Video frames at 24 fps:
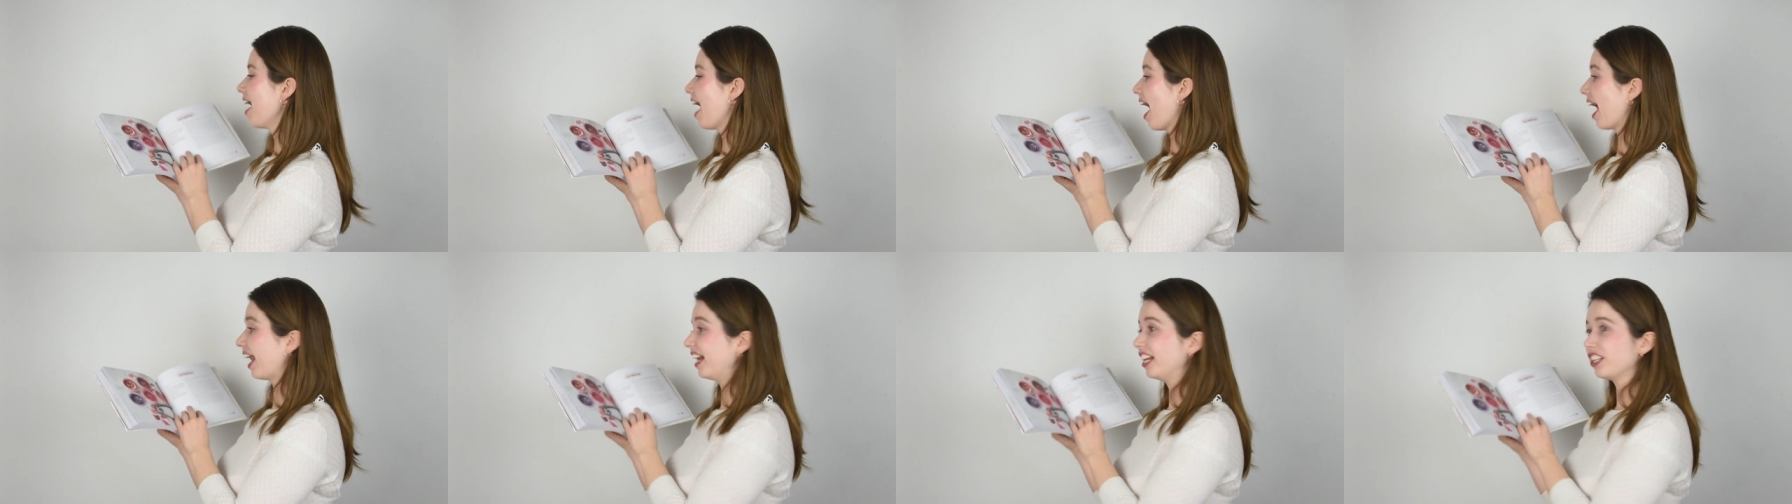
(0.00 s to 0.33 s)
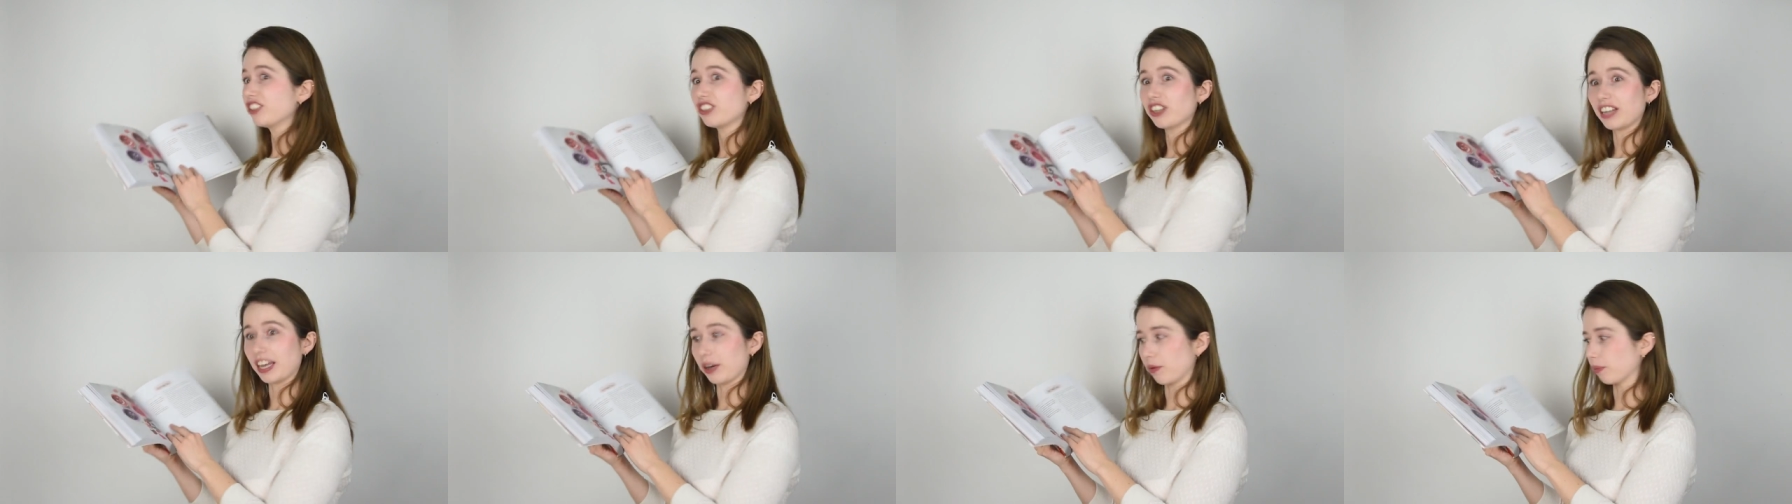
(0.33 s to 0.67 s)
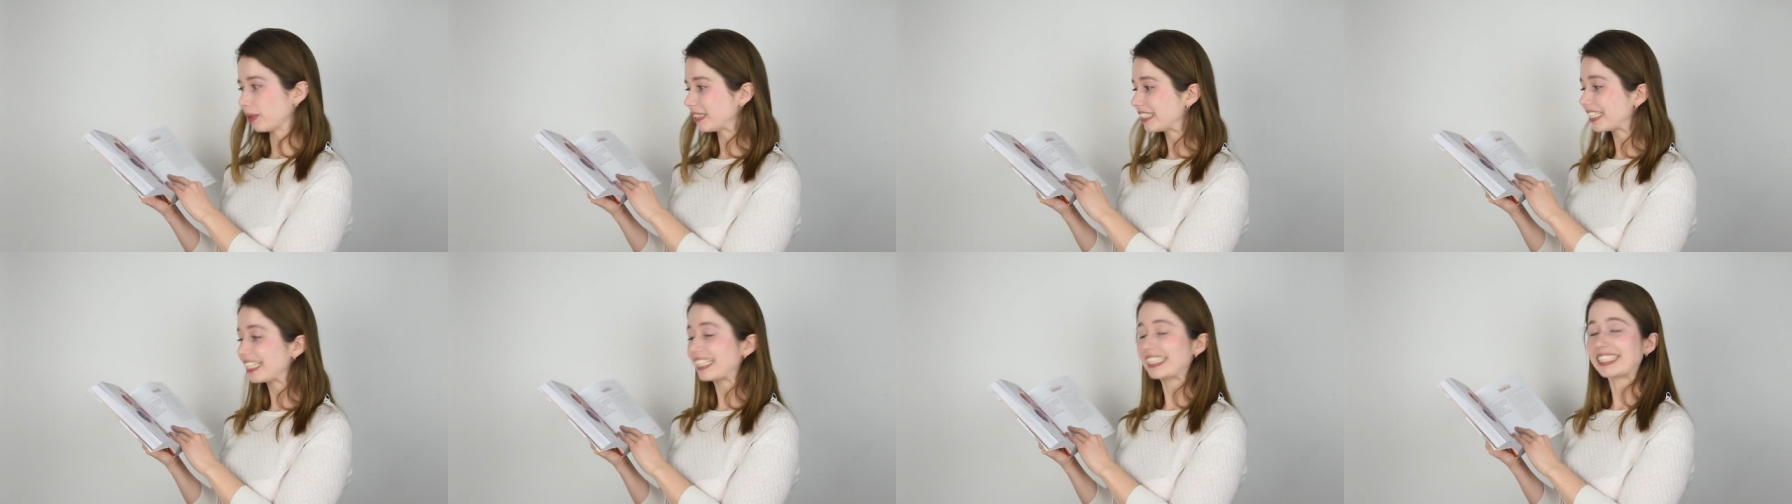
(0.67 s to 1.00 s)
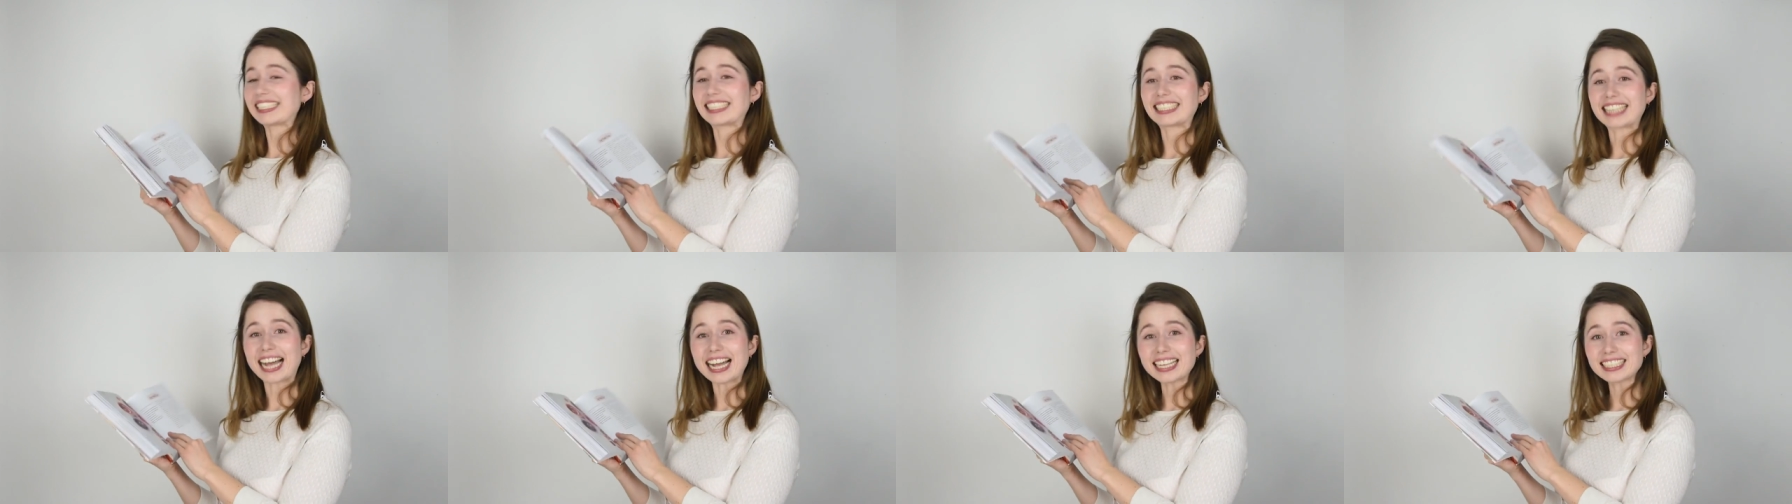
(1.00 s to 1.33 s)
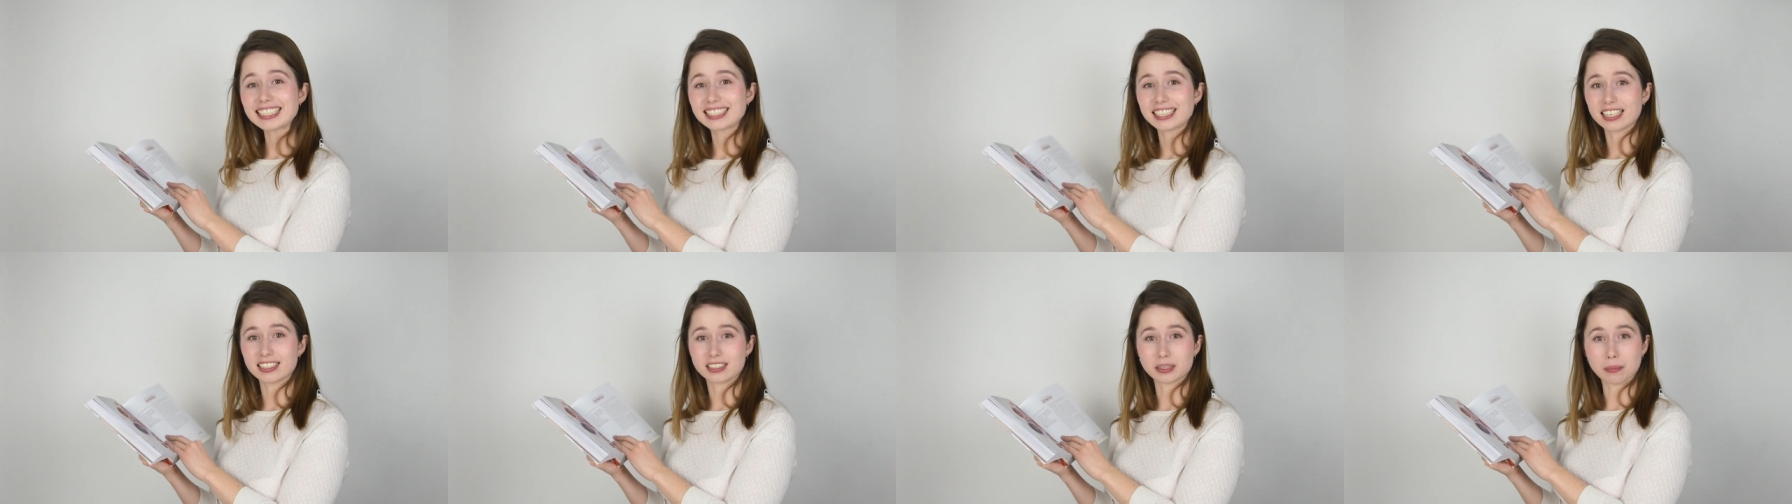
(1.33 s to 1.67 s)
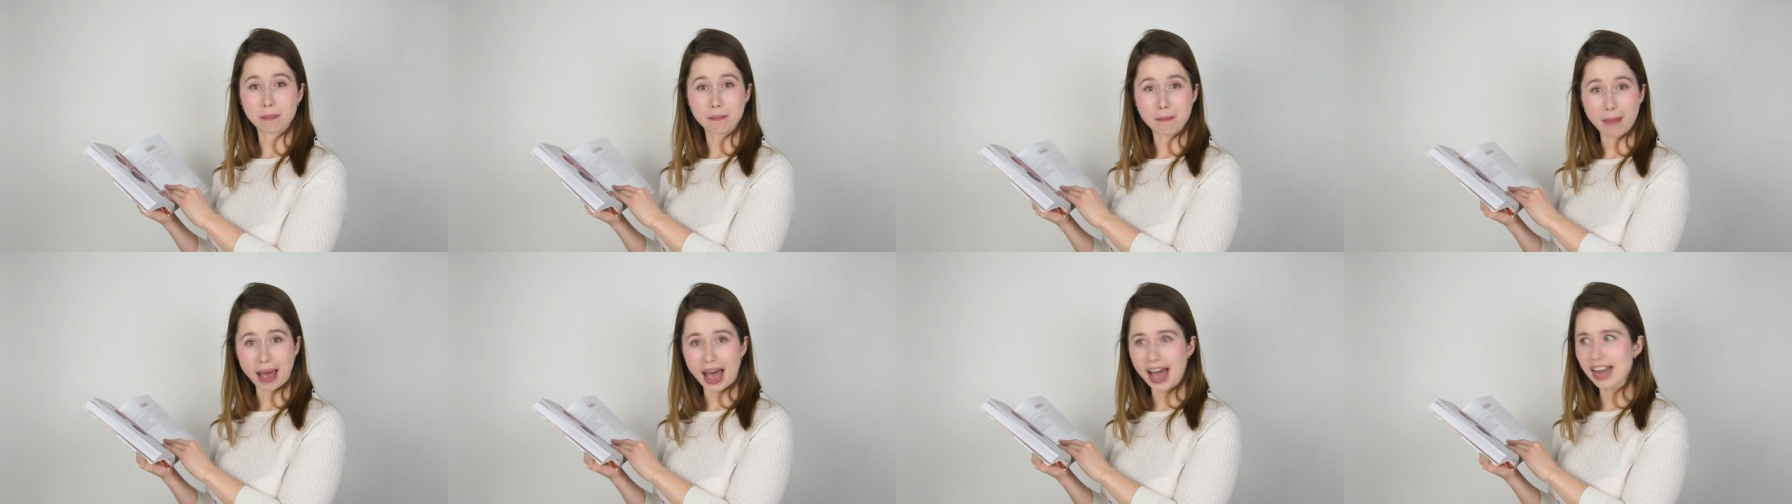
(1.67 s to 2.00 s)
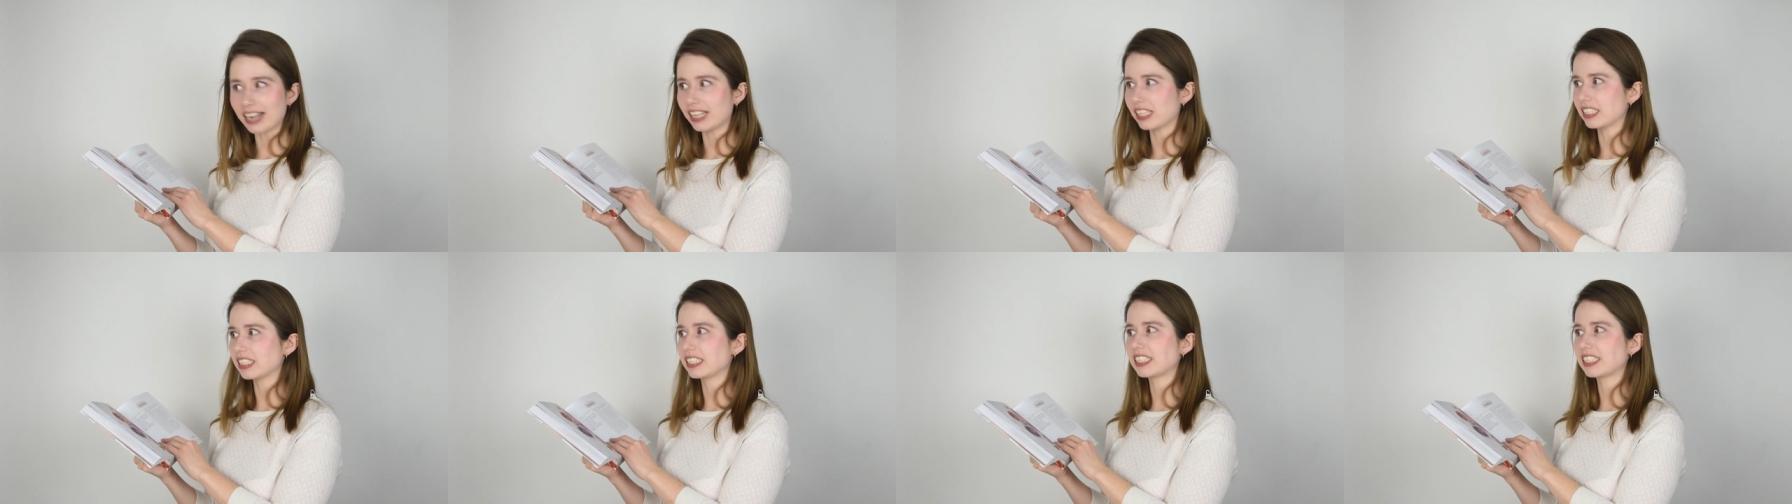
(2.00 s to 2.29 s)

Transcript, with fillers: and it like once it sets it's matte it